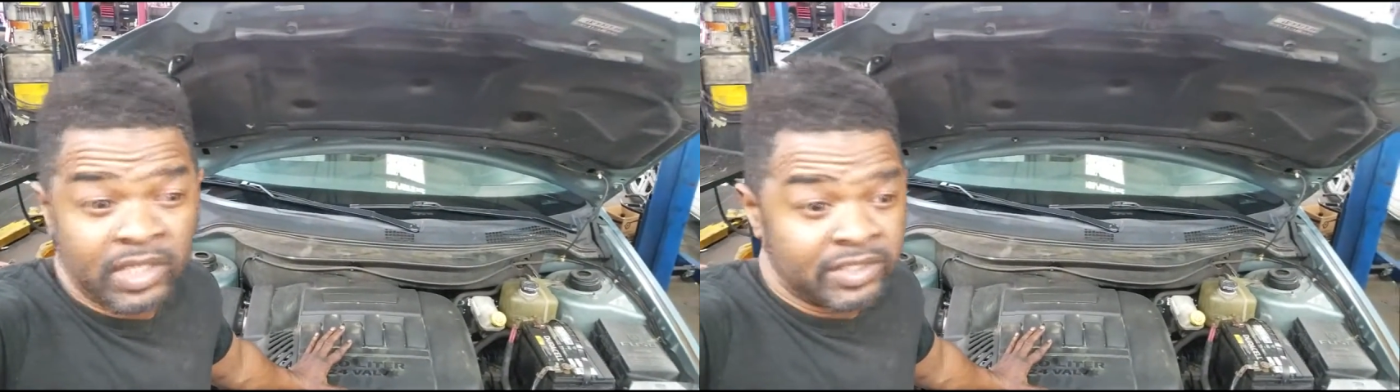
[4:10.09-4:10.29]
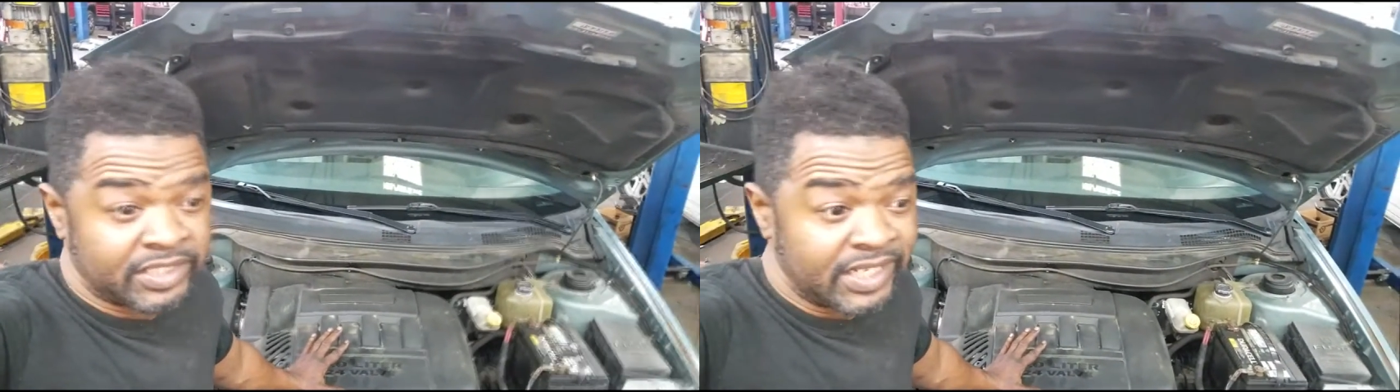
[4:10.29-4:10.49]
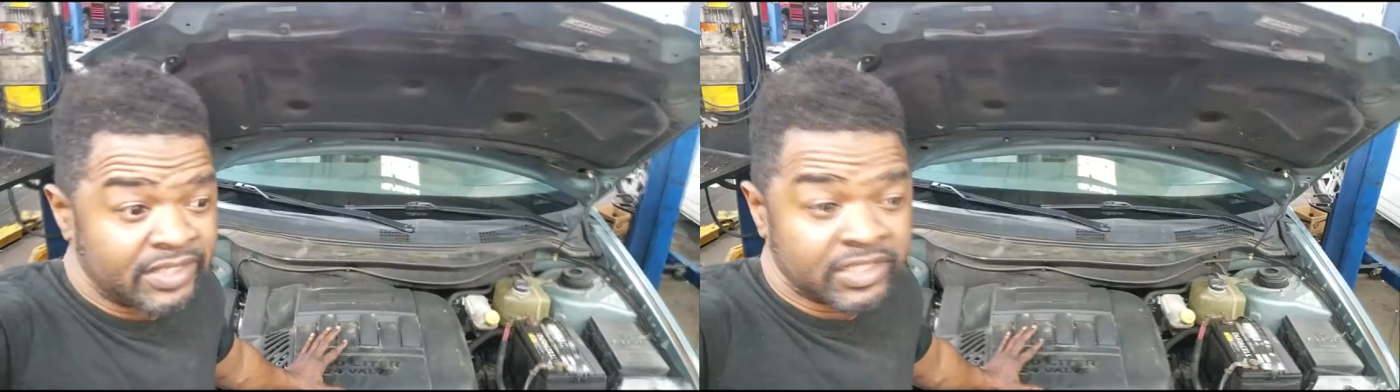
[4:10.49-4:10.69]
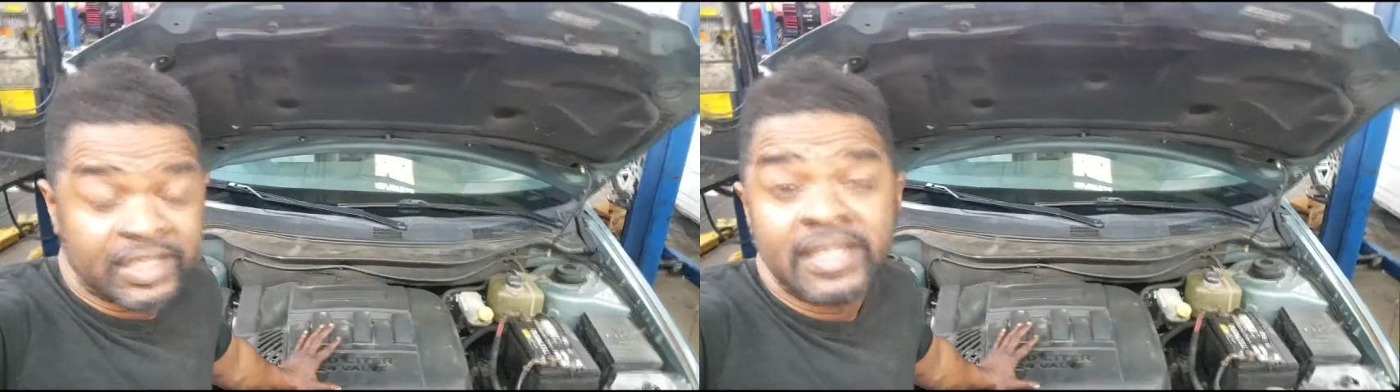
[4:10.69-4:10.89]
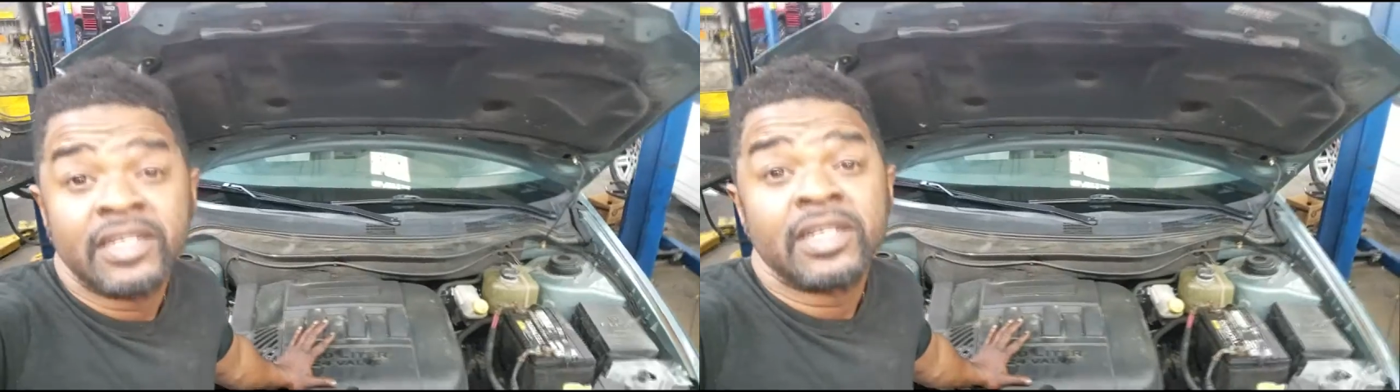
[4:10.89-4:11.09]
Sales will
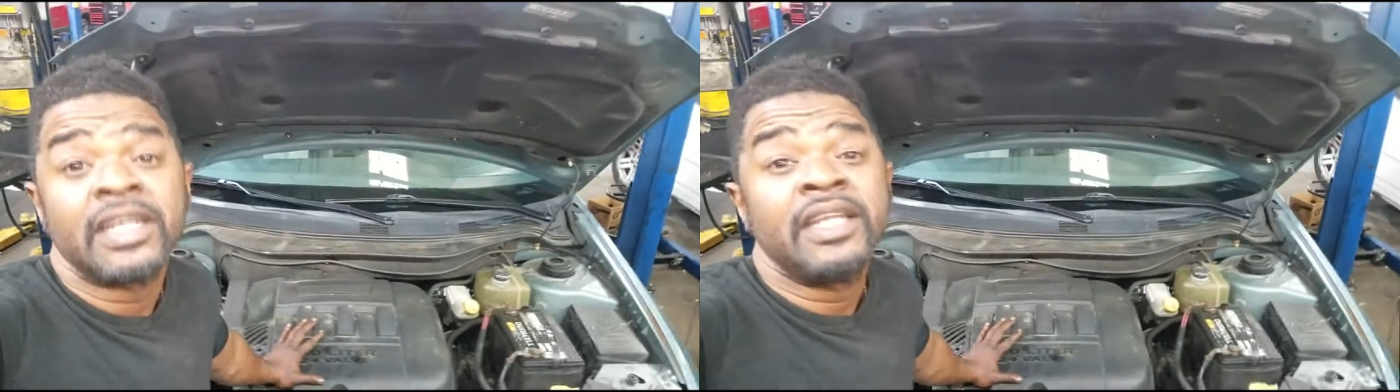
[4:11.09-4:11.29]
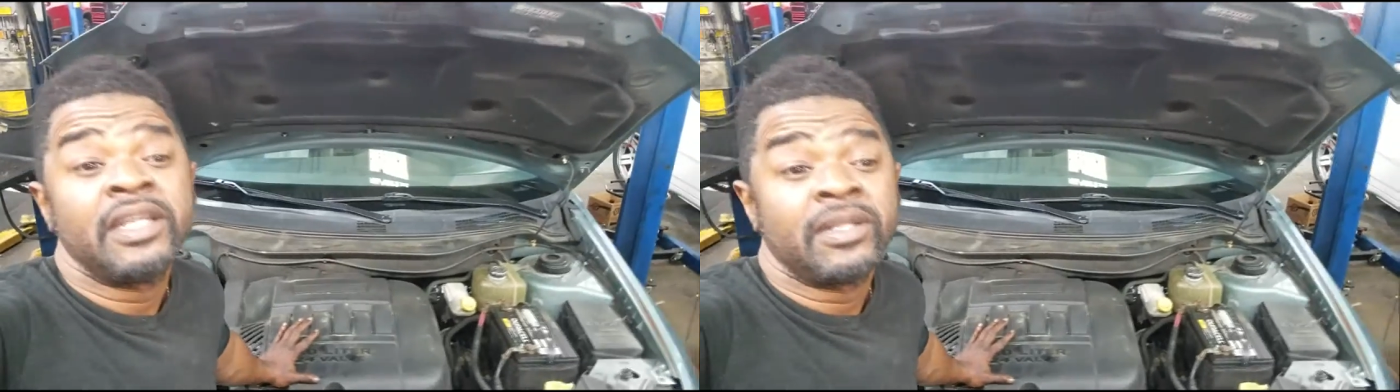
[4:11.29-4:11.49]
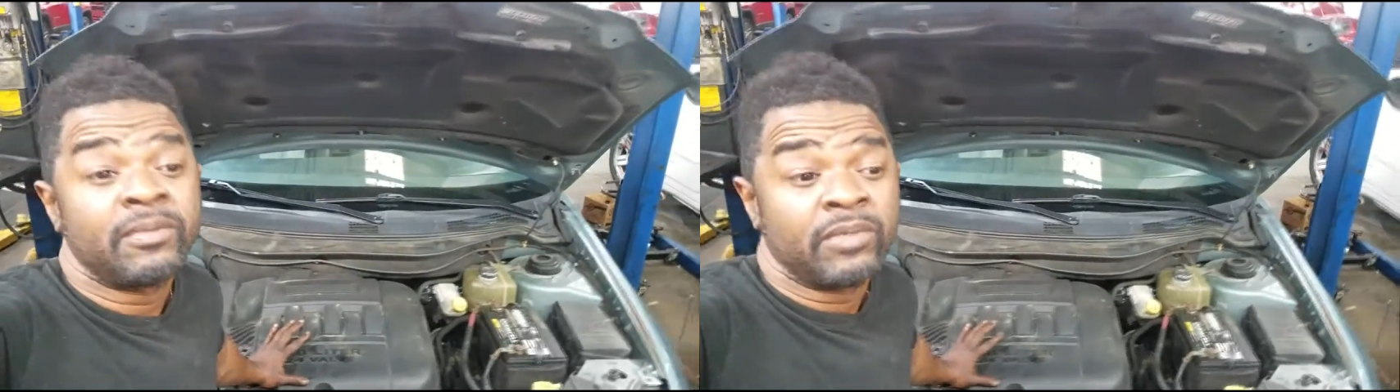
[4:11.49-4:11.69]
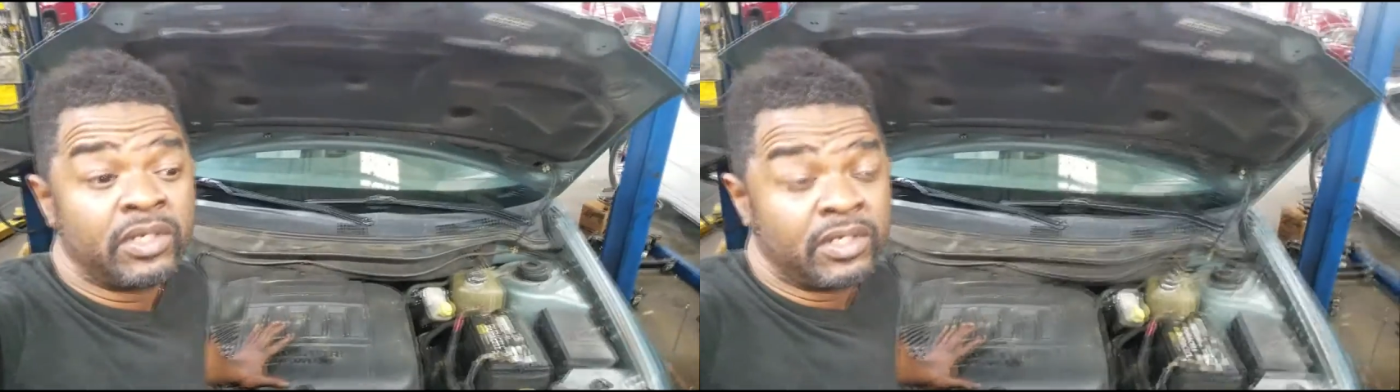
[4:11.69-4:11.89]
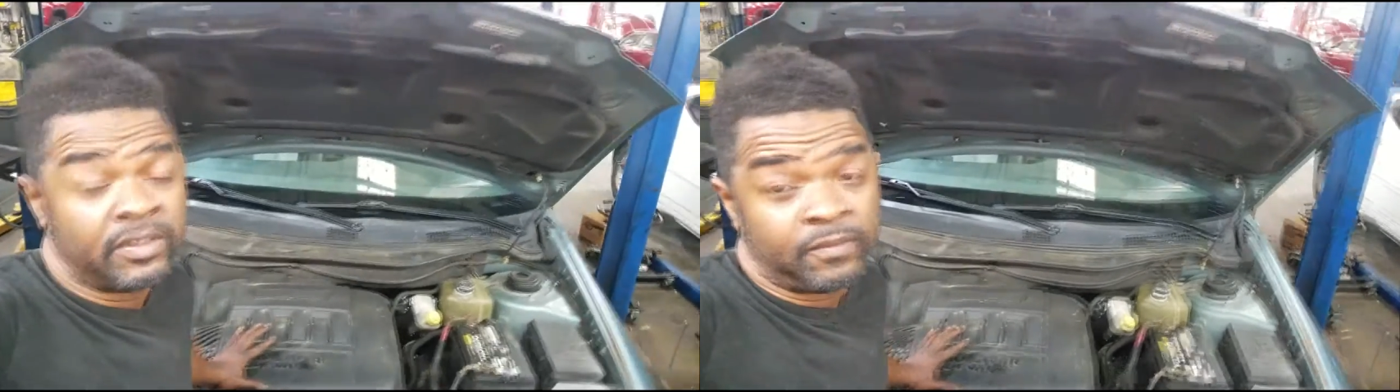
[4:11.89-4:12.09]
kill any
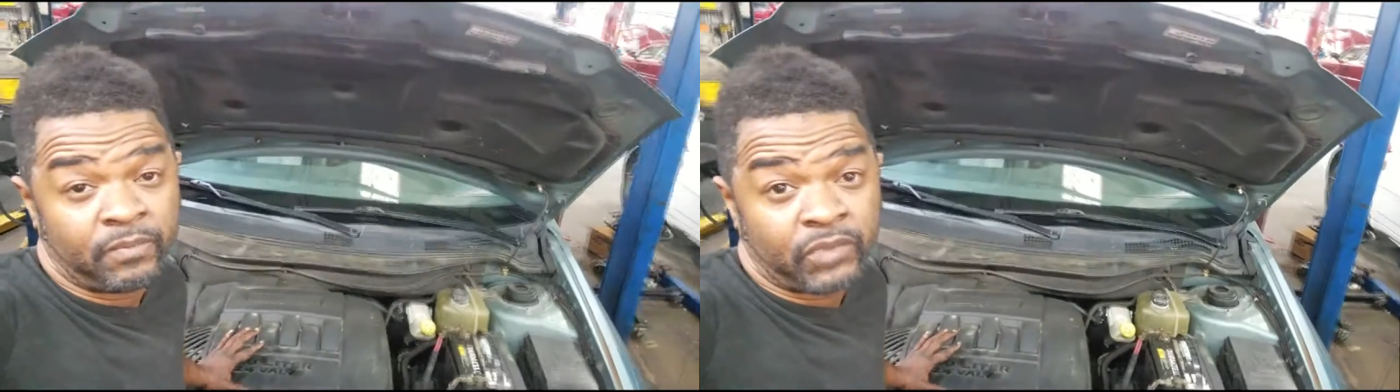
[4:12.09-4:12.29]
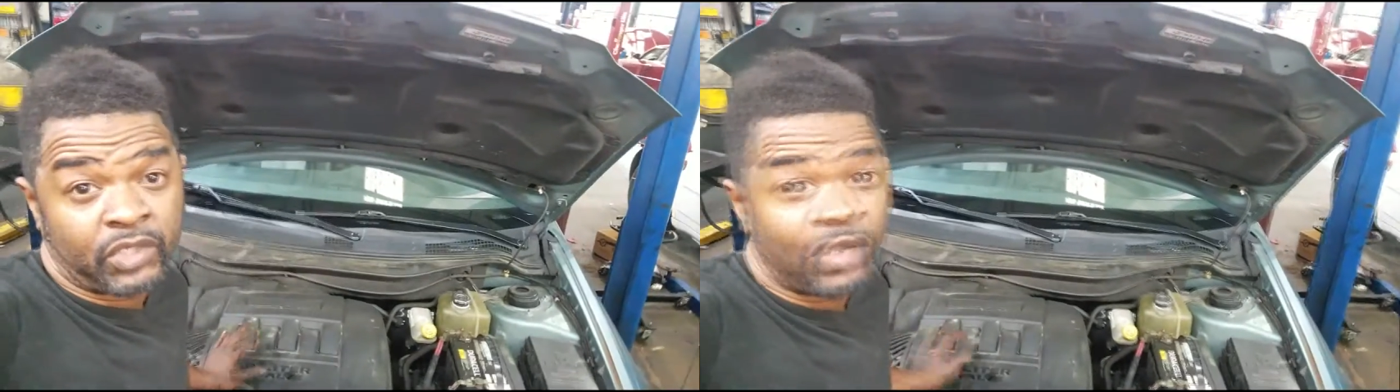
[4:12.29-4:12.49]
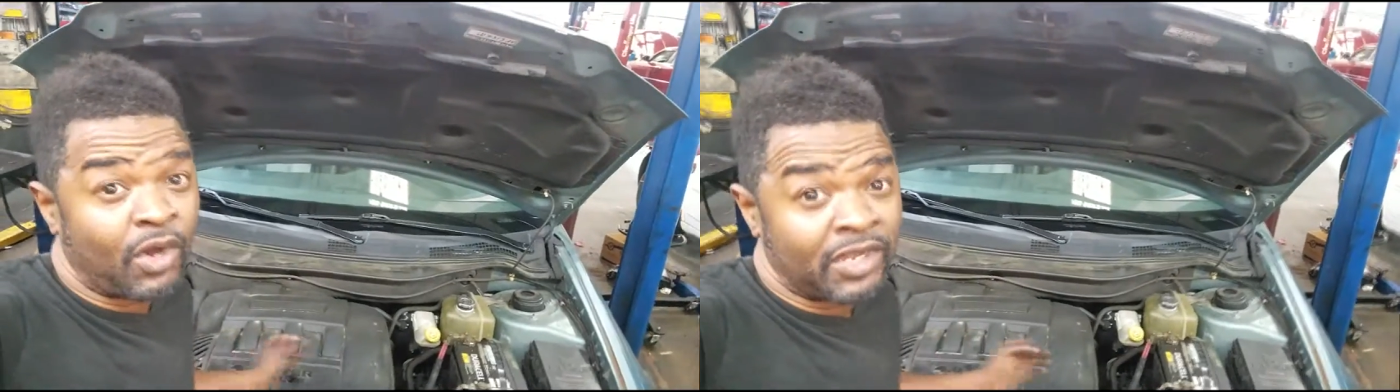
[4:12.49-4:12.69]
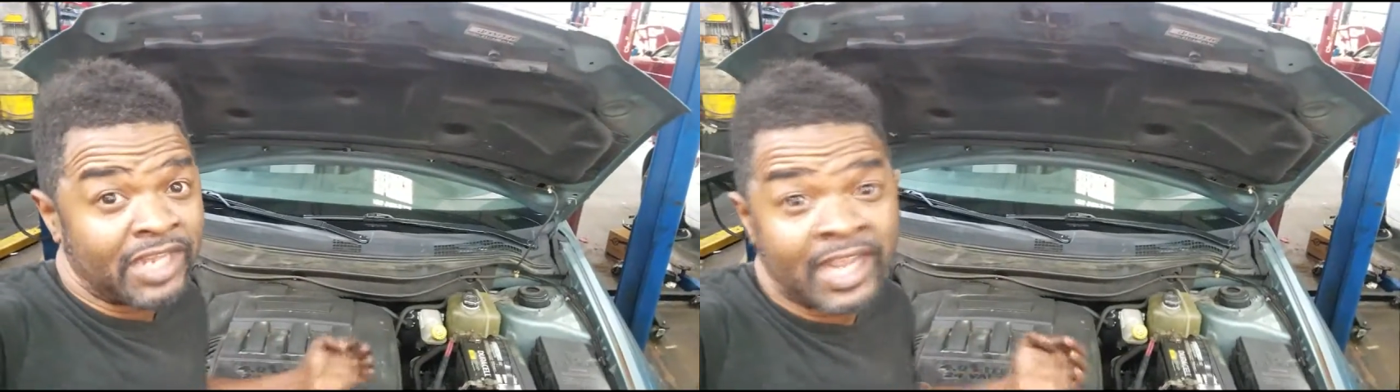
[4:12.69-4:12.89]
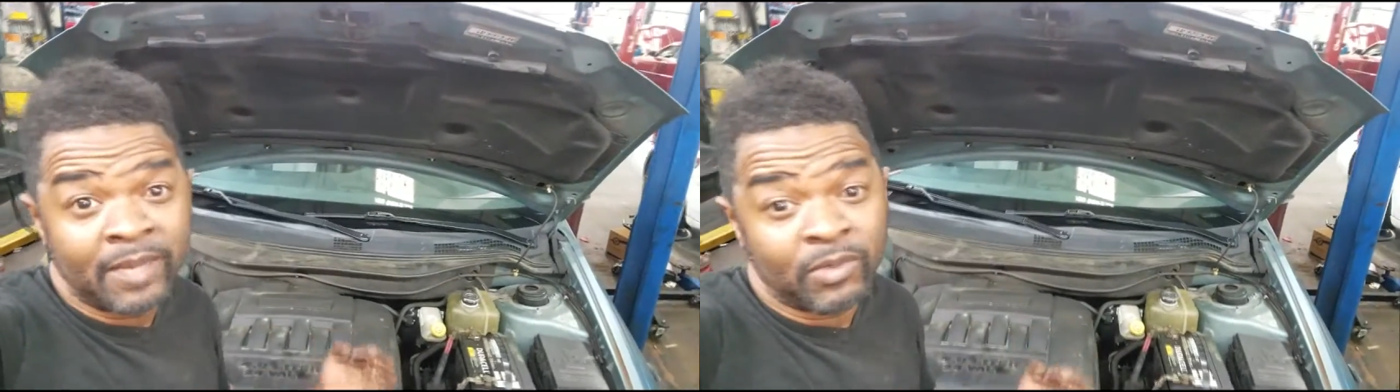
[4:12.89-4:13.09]
car
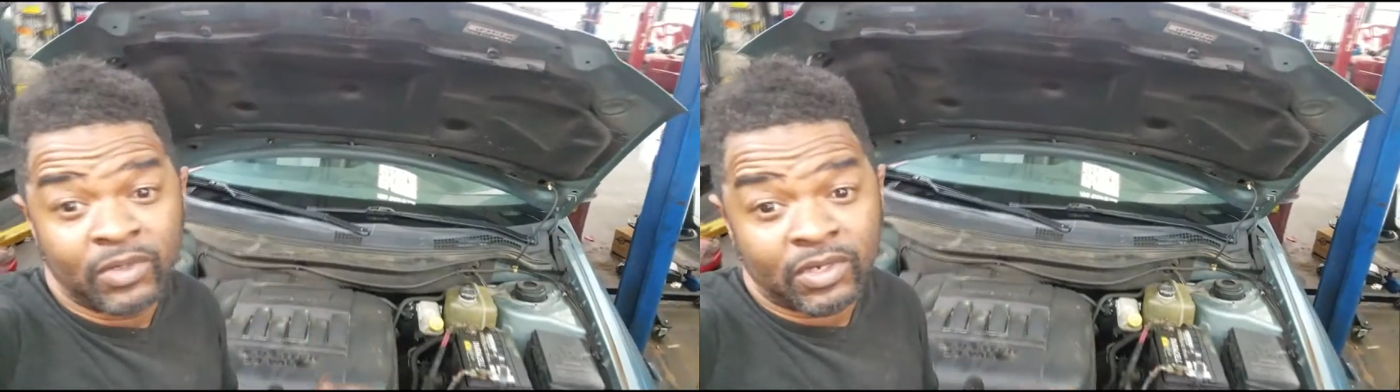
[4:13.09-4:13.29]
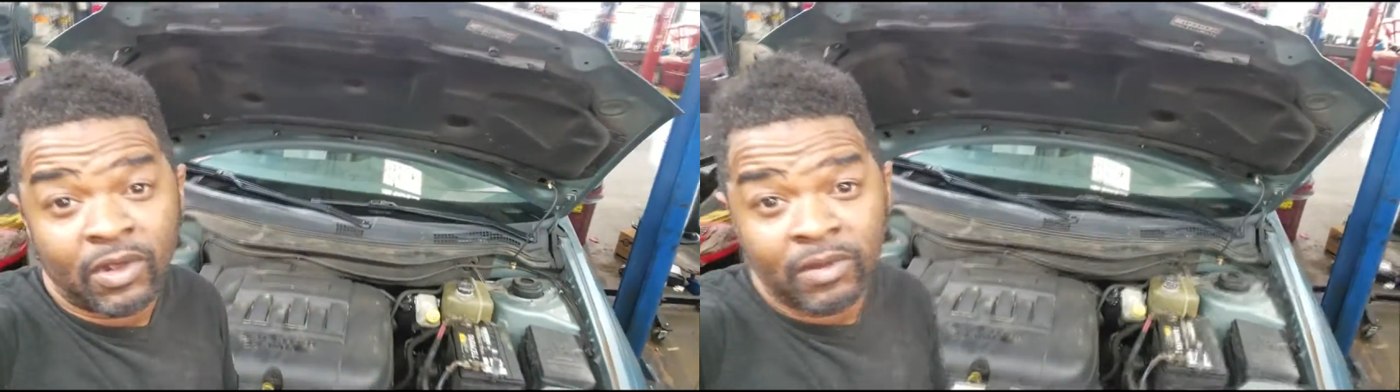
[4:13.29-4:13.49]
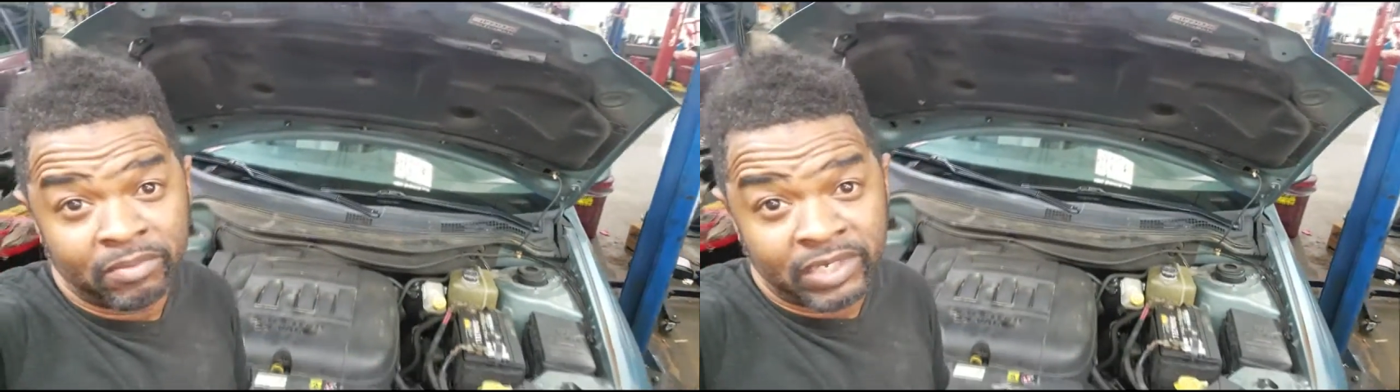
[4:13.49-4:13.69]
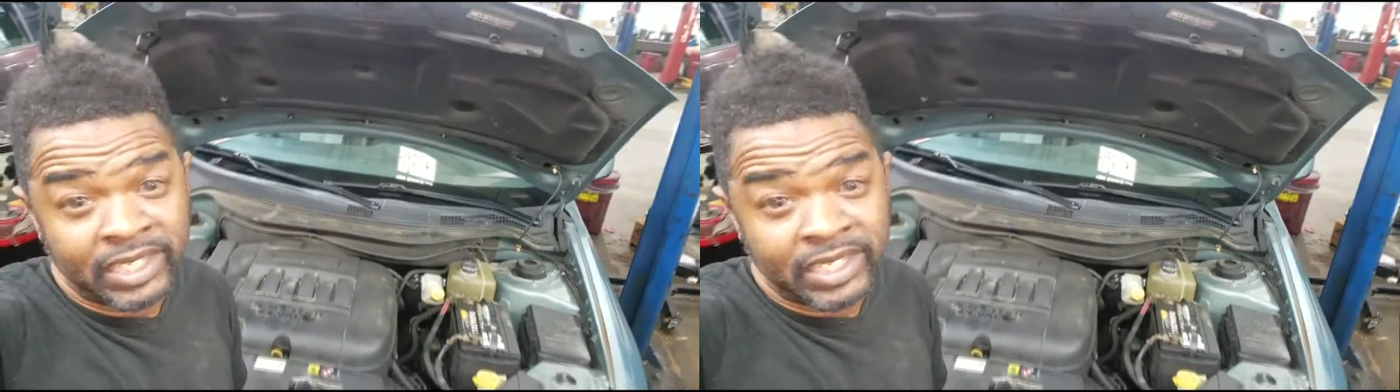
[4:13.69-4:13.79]
name or car brand,